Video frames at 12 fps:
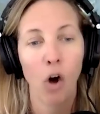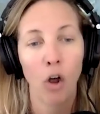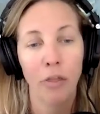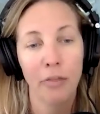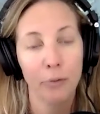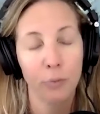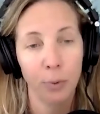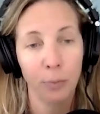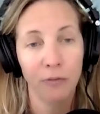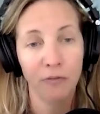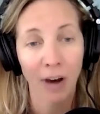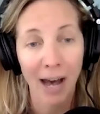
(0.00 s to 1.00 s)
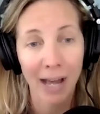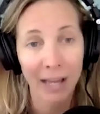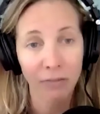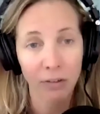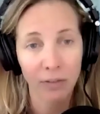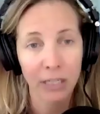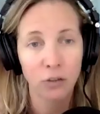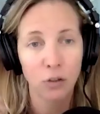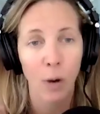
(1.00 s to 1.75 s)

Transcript: all 5 of these.